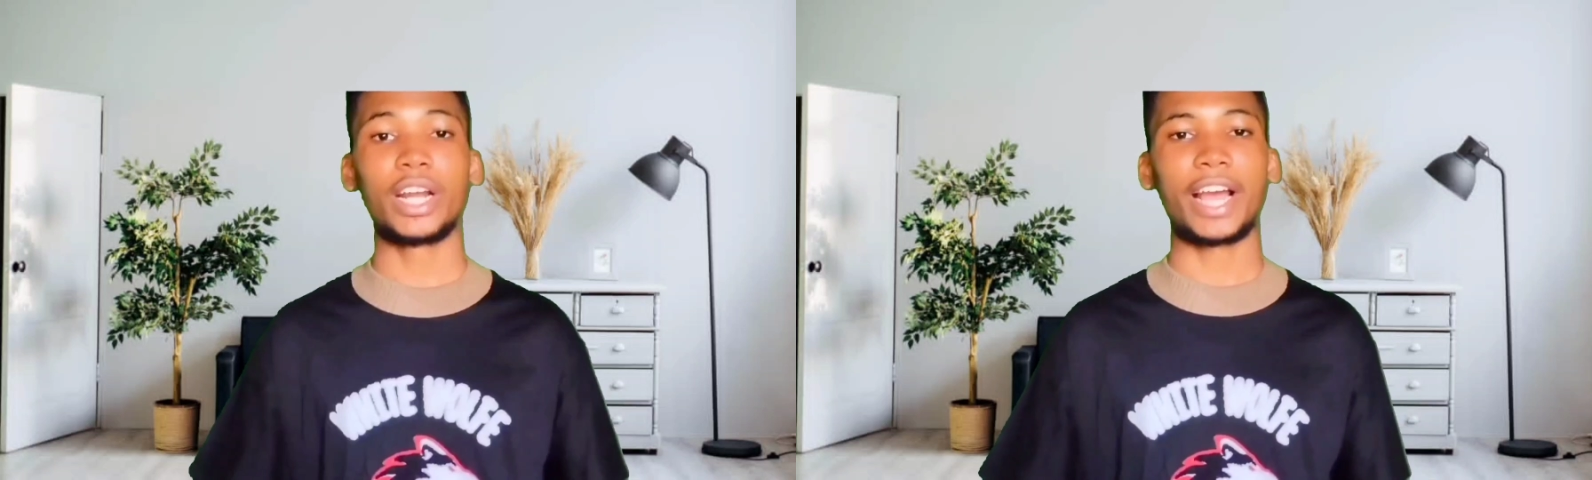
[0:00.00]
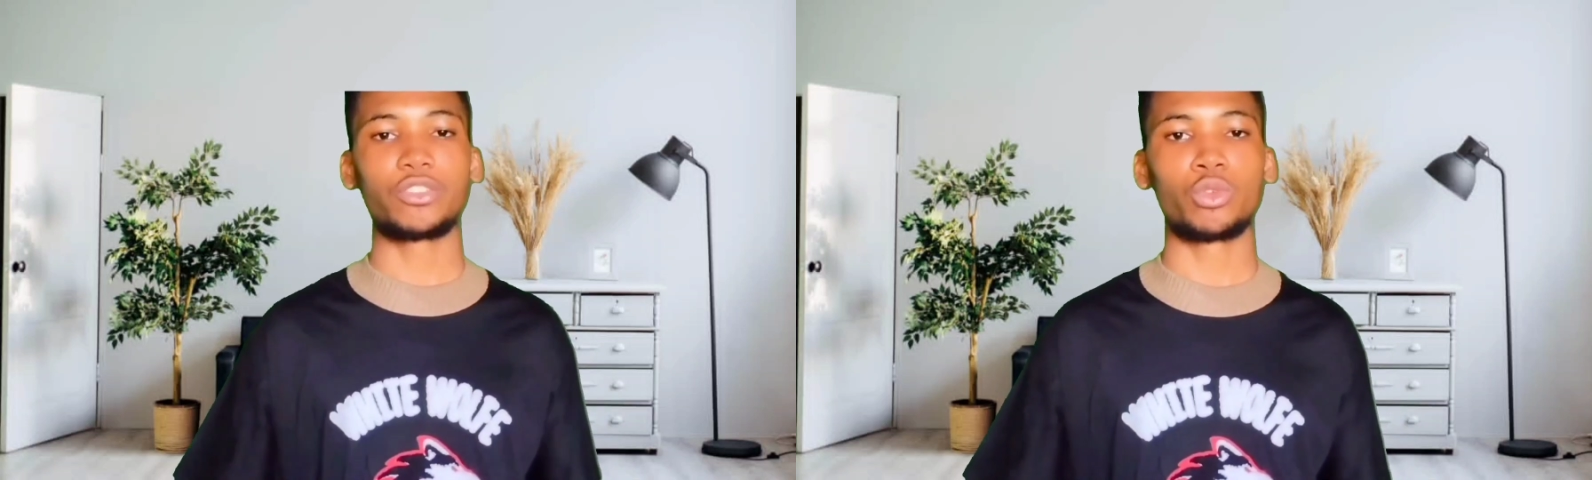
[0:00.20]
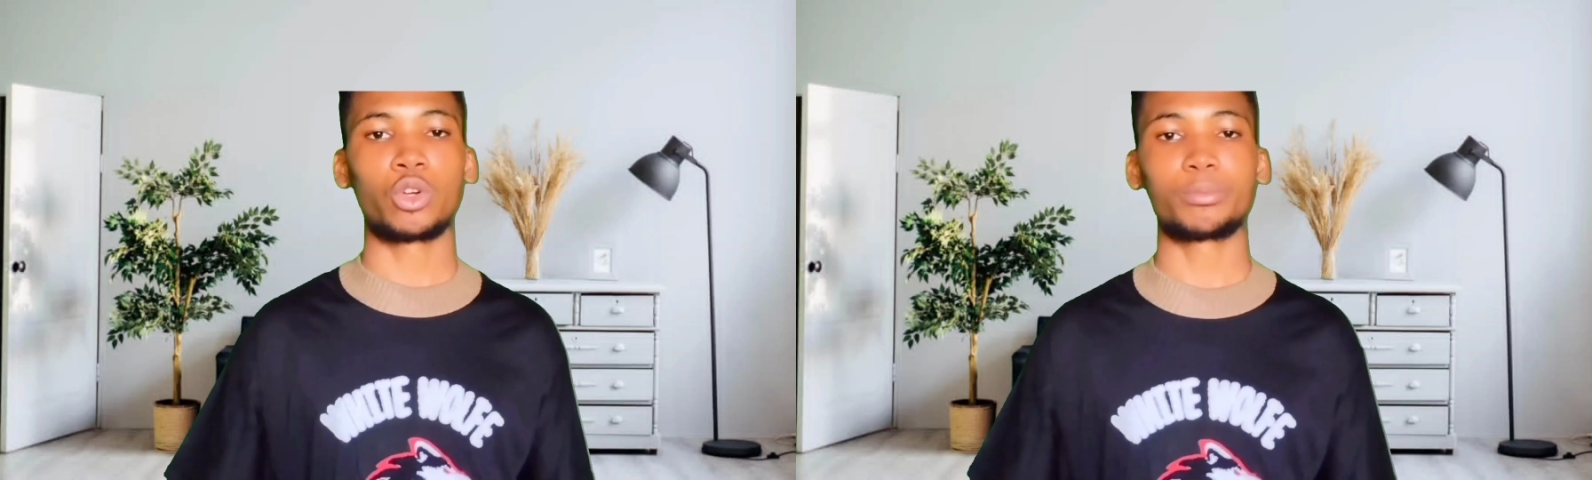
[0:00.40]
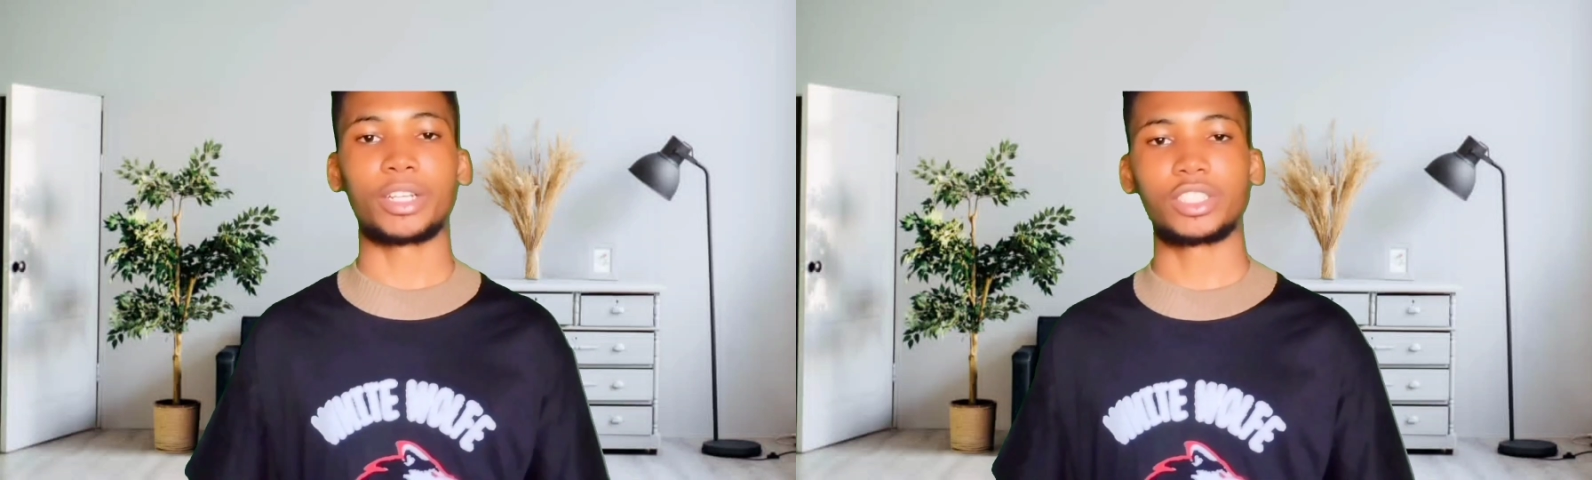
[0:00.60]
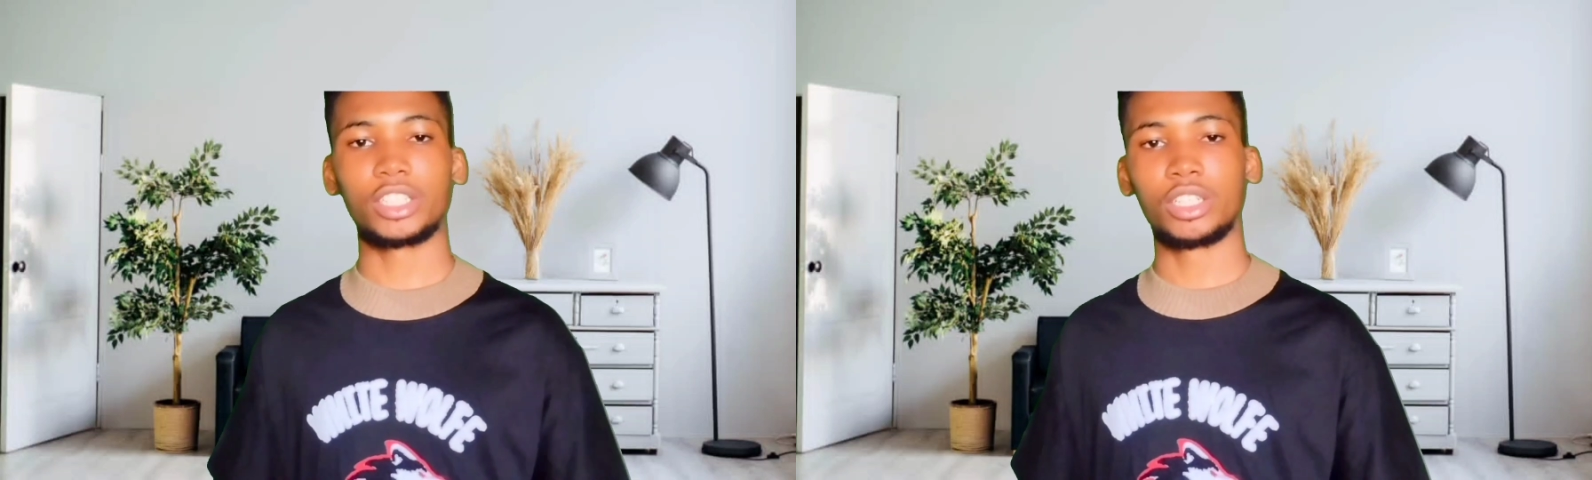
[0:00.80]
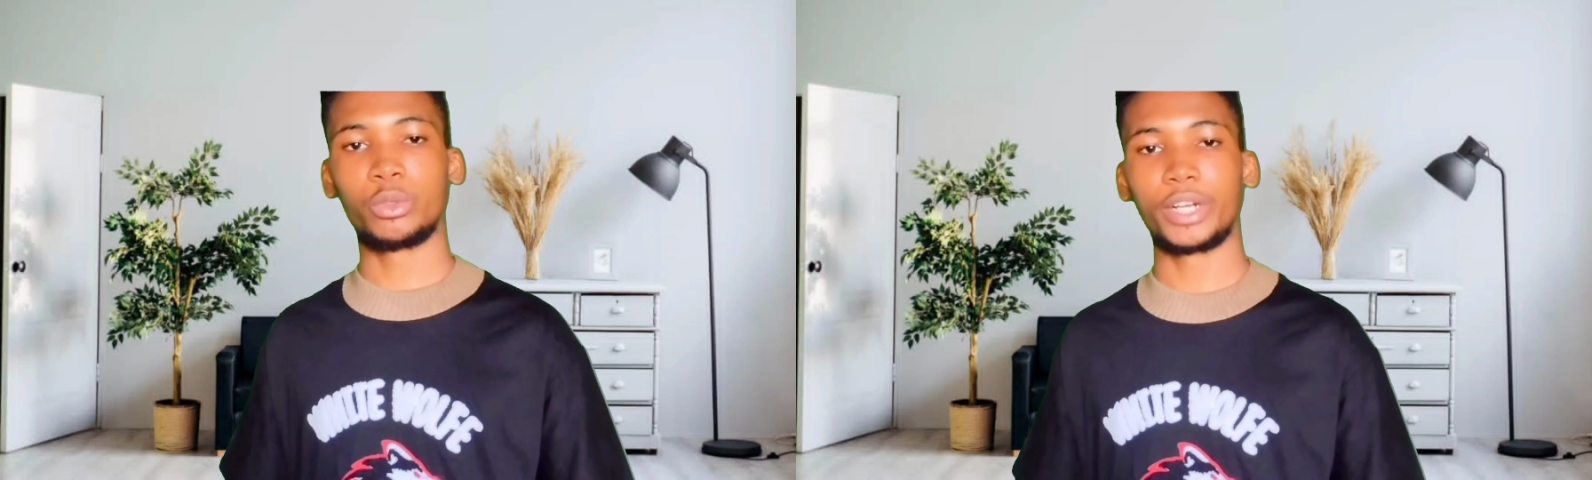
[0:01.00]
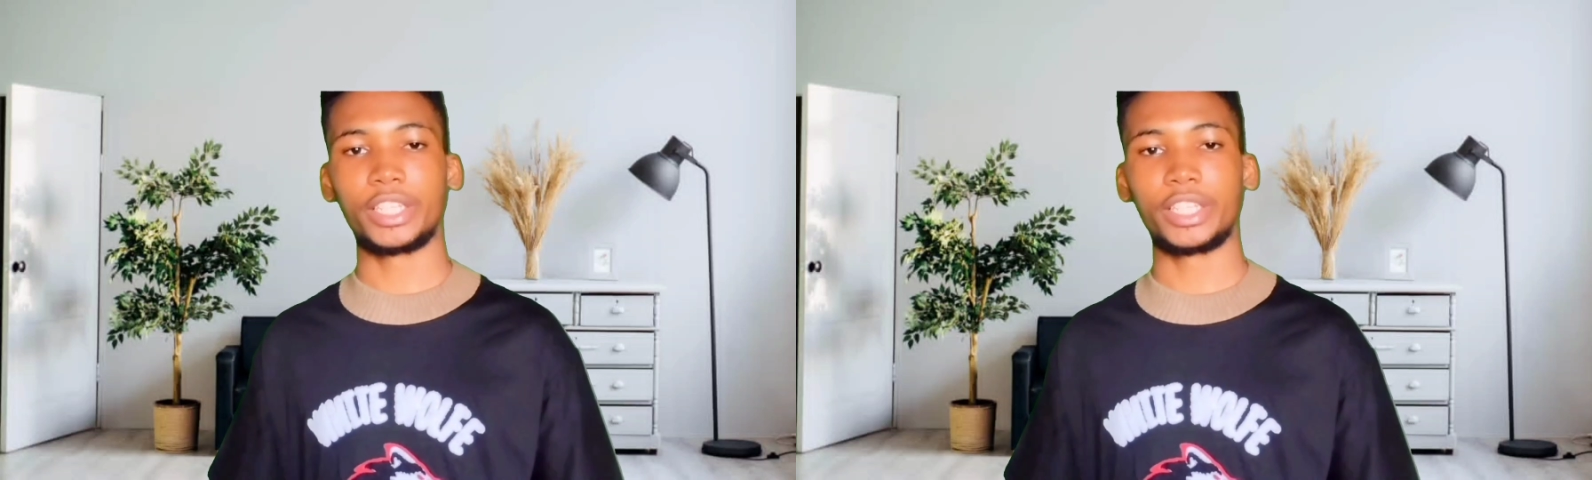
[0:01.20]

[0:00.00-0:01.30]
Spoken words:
guys, welcome to my channel.